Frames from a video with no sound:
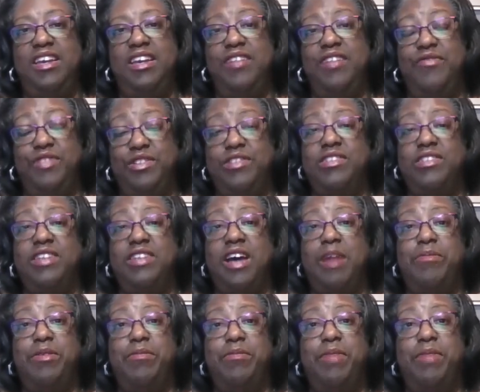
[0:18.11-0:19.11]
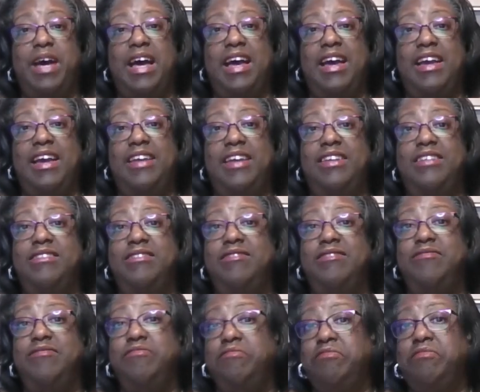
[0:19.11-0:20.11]
If you're stopping by
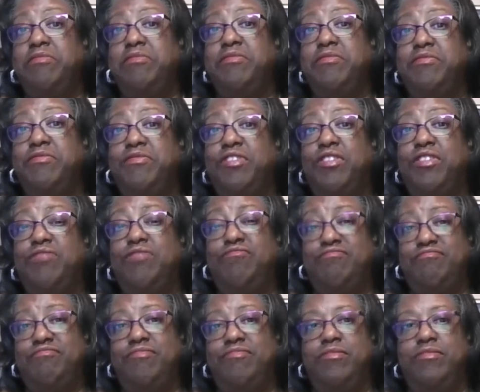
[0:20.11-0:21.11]
for...